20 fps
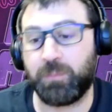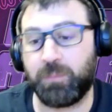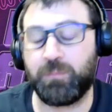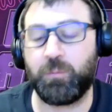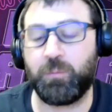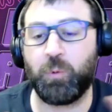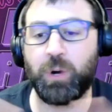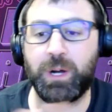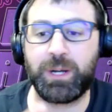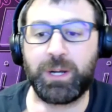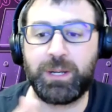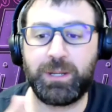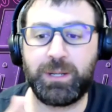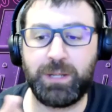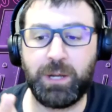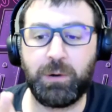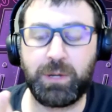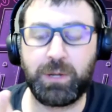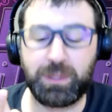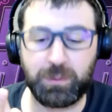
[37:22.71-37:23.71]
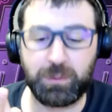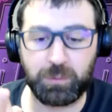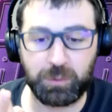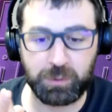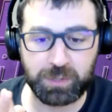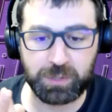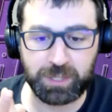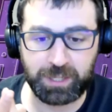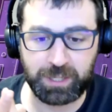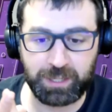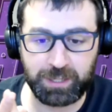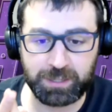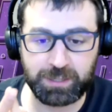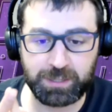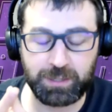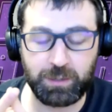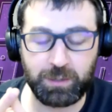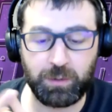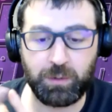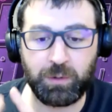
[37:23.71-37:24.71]
knowing the rules, I guess,
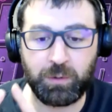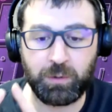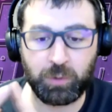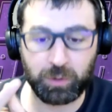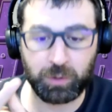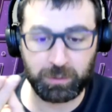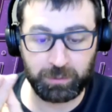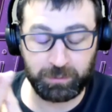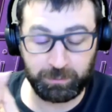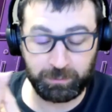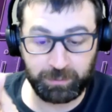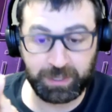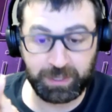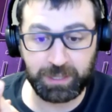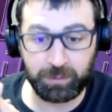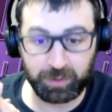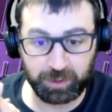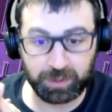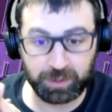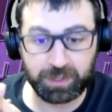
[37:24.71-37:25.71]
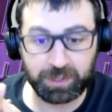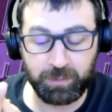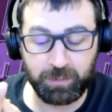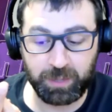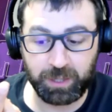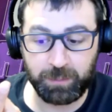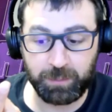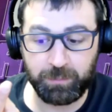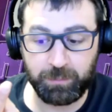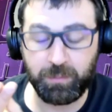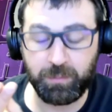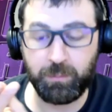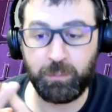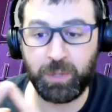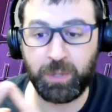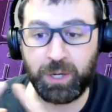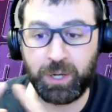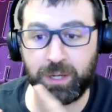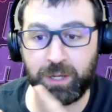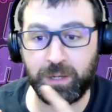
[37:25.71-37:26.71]
or being able to look them up,
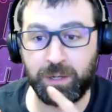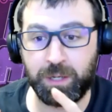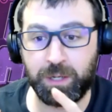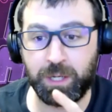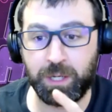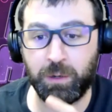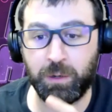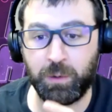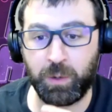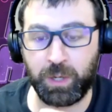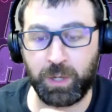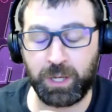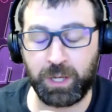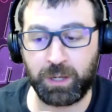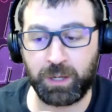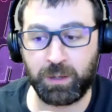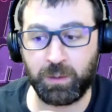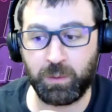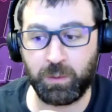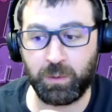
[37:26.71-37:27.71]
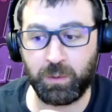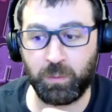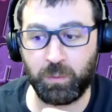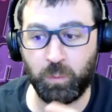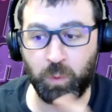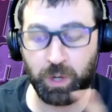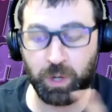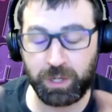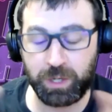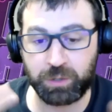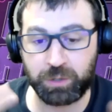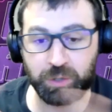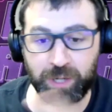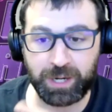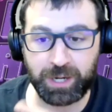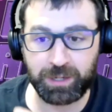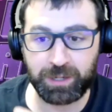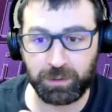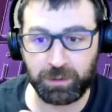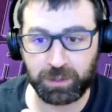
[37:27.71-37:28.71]
but knowing what you're
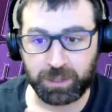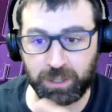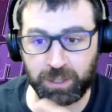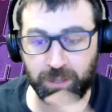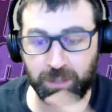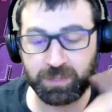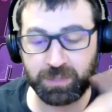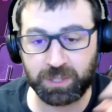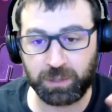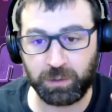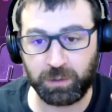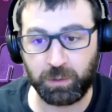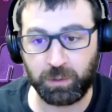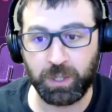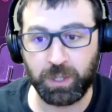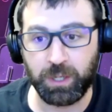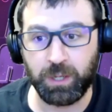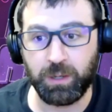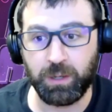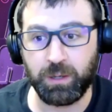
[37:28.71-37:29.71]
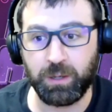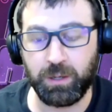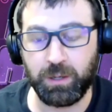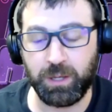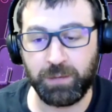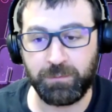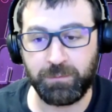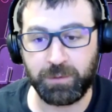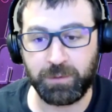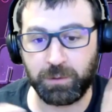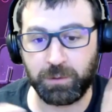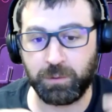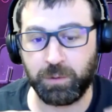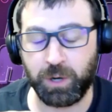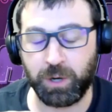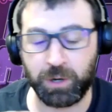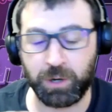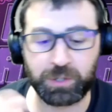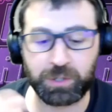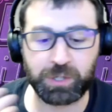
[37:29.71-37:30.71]
trying to look up. So if you
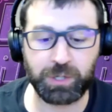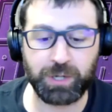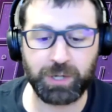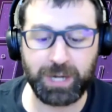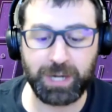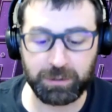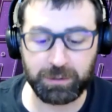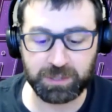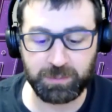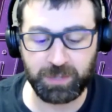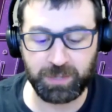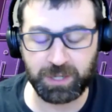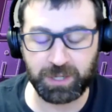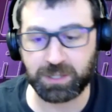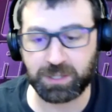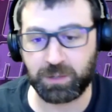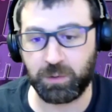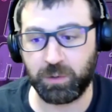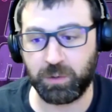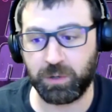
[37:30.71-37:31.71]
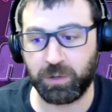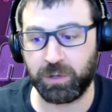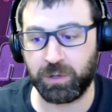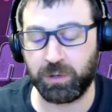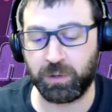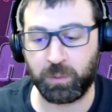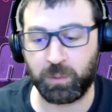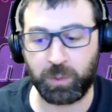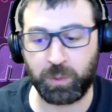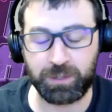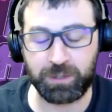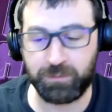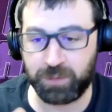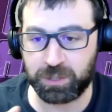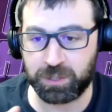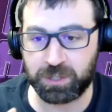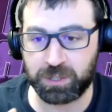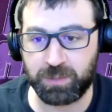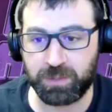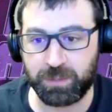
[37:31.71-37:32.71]
aren't sure how it's being scored or what
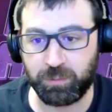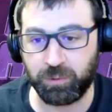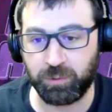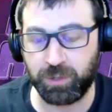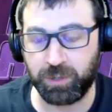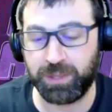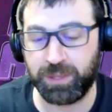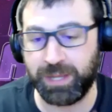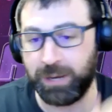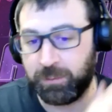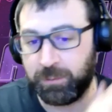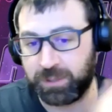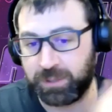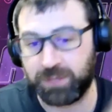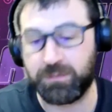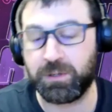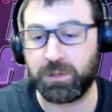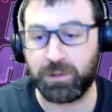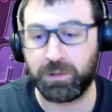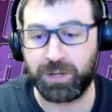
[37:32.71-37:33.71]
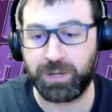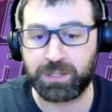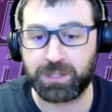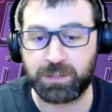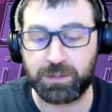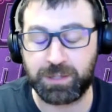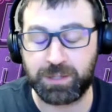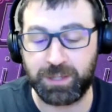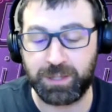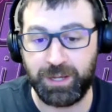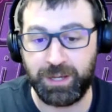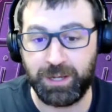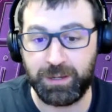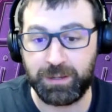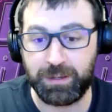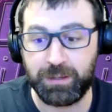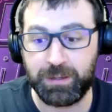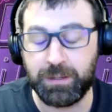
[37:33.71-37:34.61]
divisions people are in, that would give you your answer to that.